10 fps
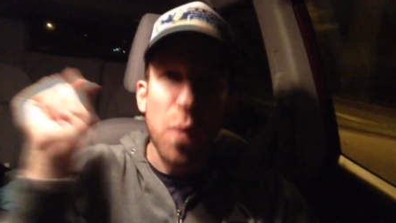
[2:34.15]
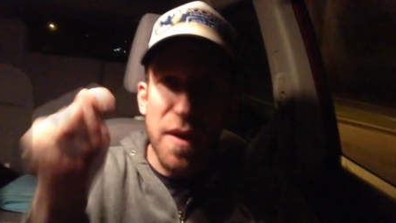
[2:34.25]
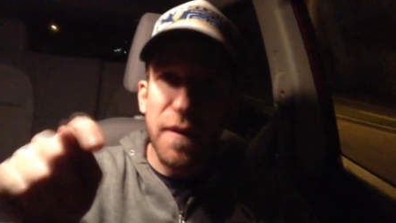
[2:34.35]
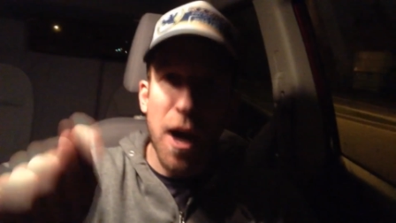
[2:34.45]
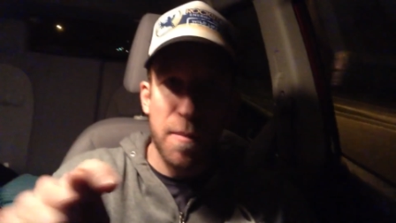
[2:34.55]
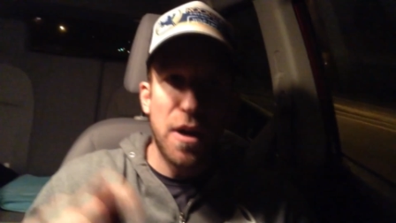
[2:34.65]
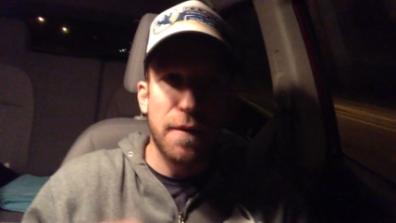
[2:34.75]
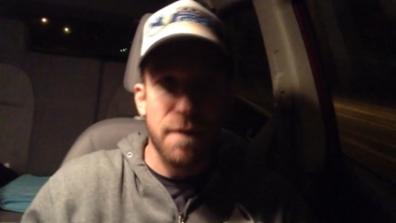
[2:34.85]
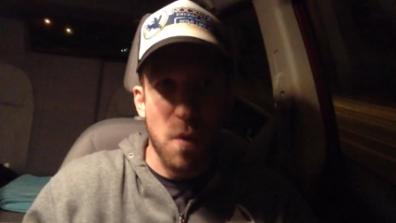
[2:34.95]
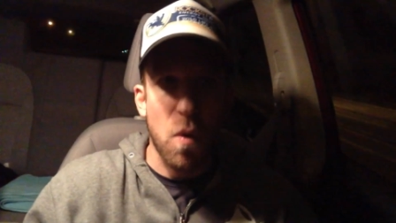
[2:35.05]
we've come here
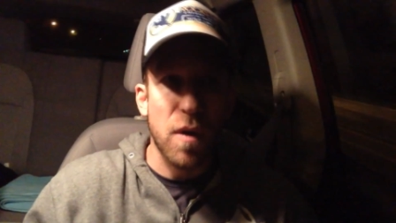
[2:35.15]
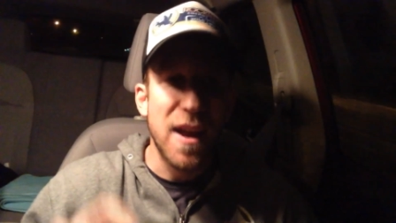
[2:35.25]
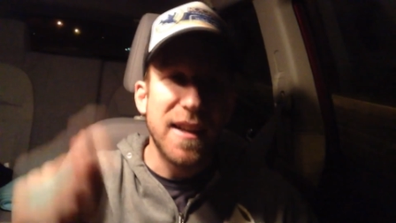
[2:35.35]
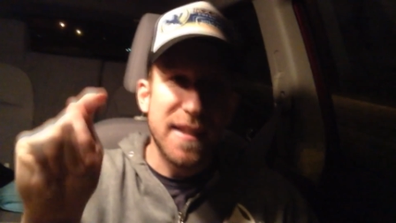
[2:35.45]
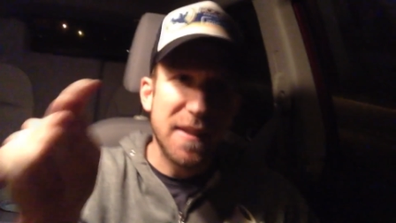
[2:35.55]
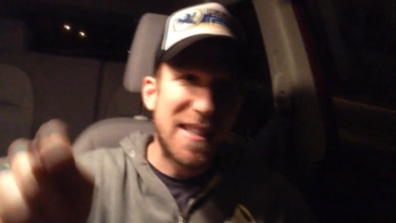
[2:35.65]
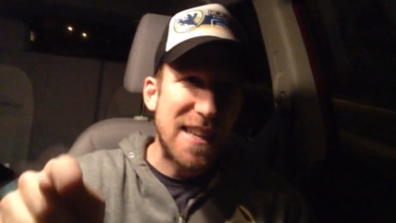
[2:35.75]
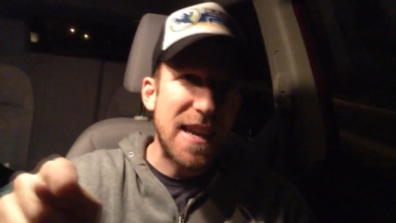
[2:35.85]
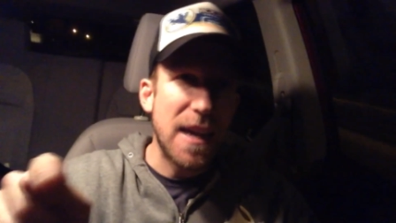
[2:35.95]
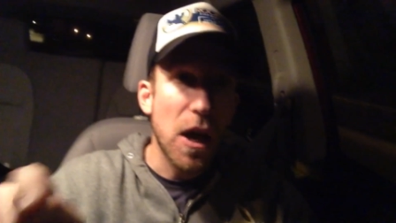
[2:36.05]
for to
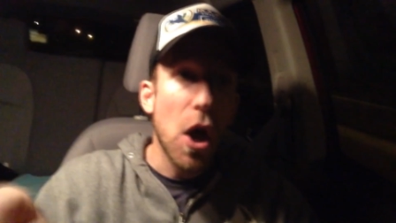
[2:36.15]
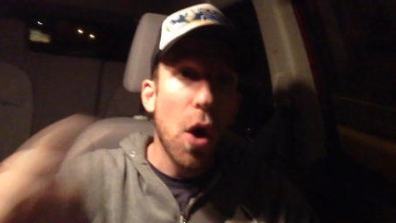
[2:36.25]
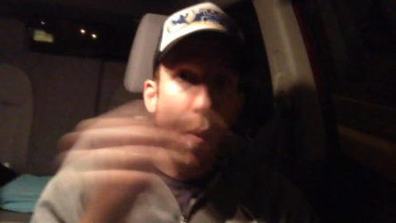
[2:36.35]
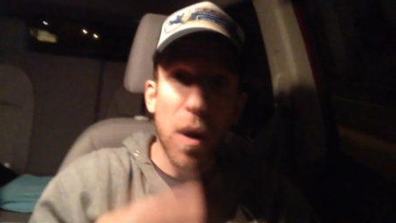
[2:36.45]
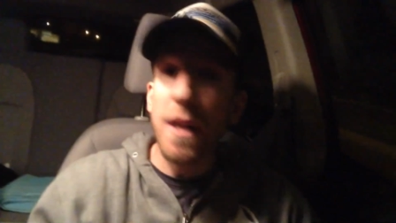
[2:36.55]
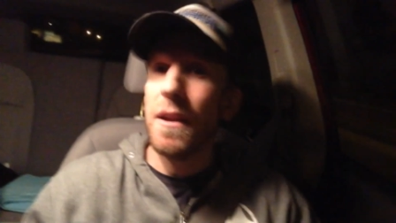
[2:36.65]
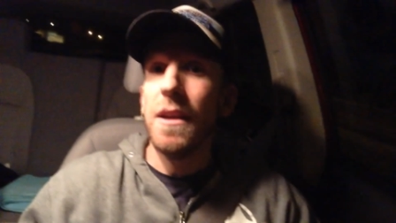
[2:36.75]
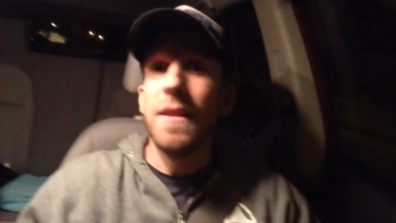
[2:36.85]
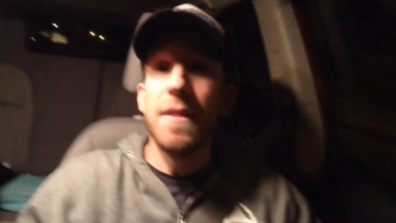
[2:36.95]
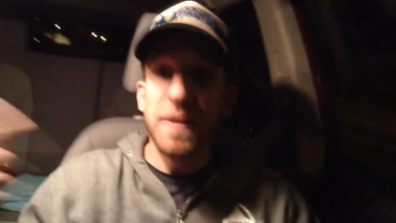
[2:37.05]
see what
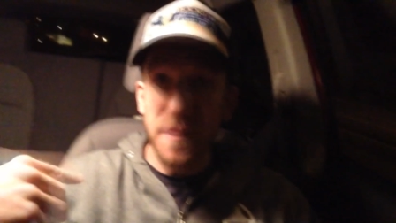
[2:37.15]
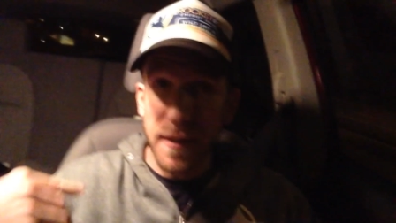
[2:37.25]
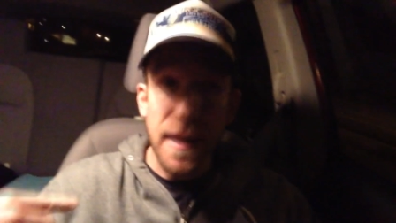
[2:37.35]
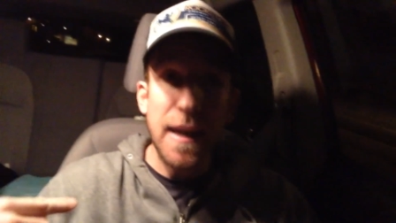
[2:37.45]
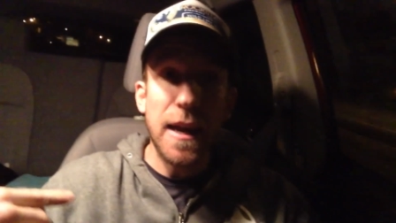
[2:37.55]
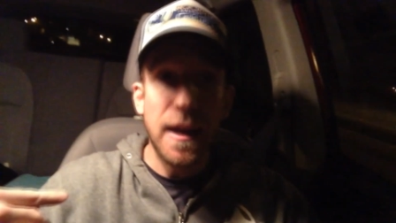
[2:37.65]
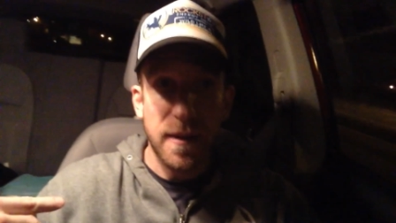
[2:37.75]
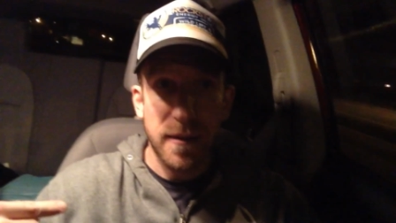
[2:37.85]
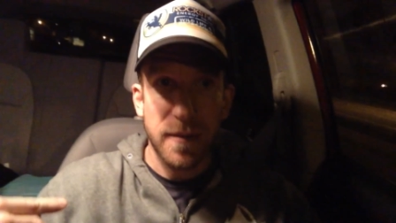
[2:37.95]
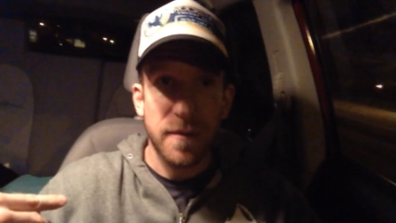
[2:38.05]
the C
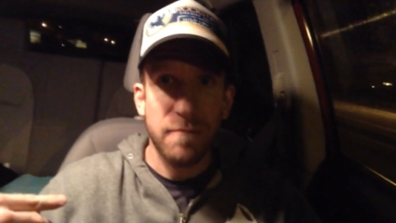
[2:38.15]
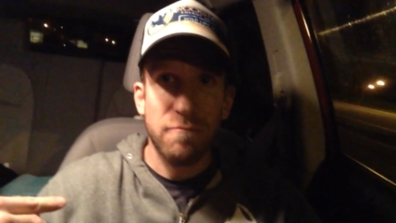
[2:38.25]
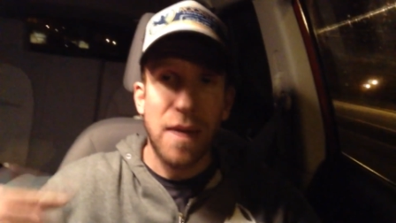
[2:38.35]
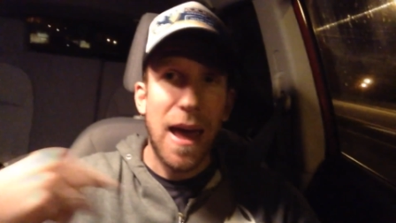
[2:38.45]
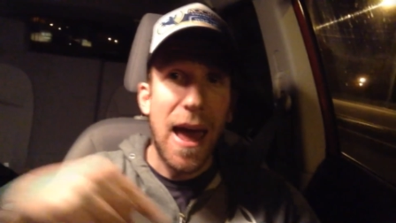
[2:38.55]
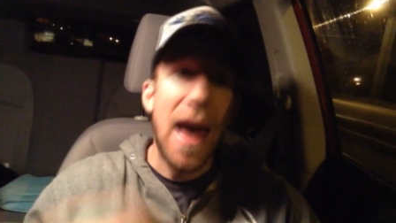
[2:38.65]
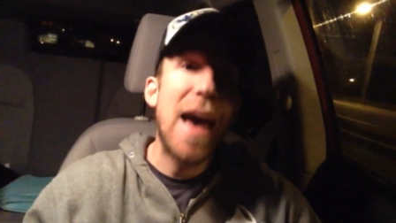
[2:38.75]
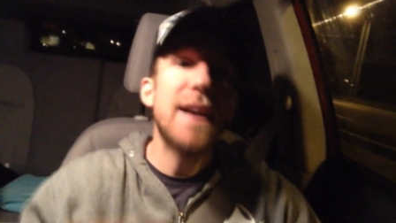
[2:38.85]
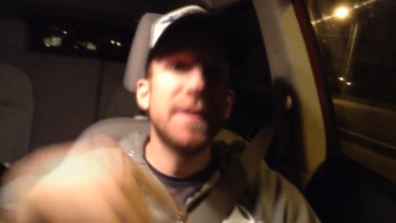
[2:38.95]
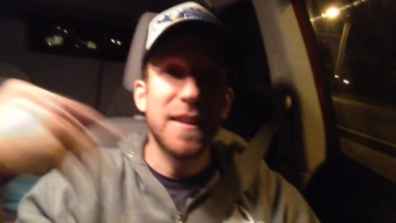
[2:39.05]

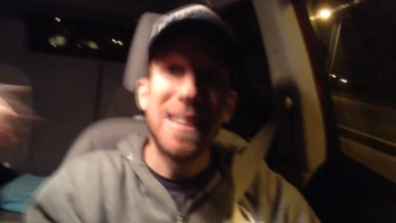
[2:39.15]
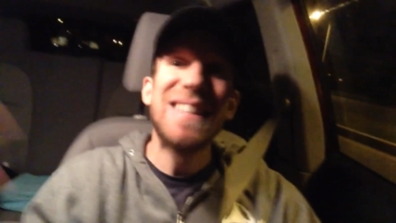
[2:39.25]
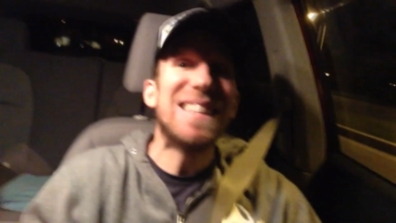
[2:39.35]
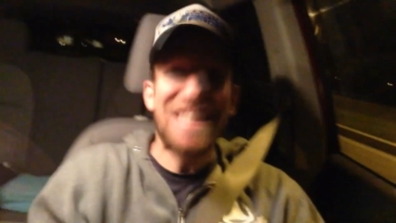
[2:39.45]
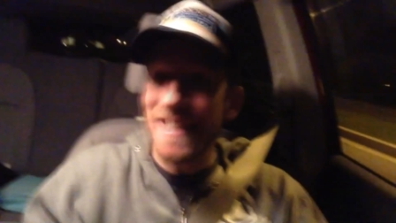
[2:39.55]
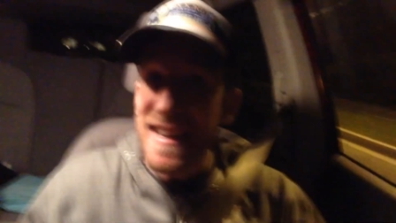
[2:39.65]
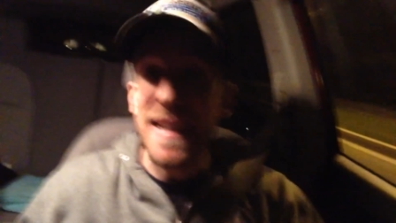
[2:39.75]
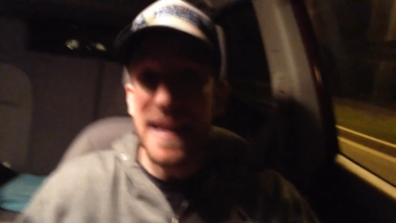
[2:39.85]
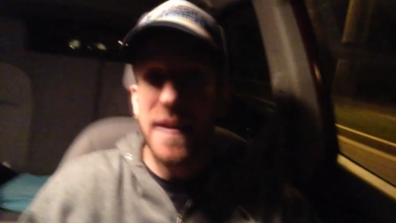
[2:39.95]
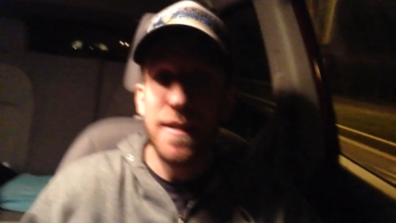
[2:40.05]
has
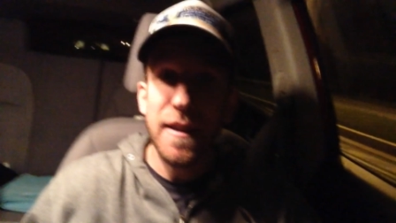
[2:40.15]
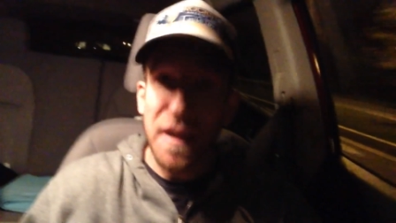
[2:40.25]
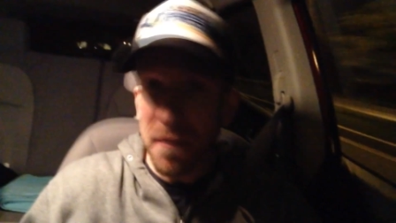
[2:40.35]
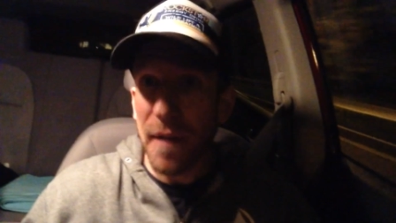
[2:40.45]
succeeded in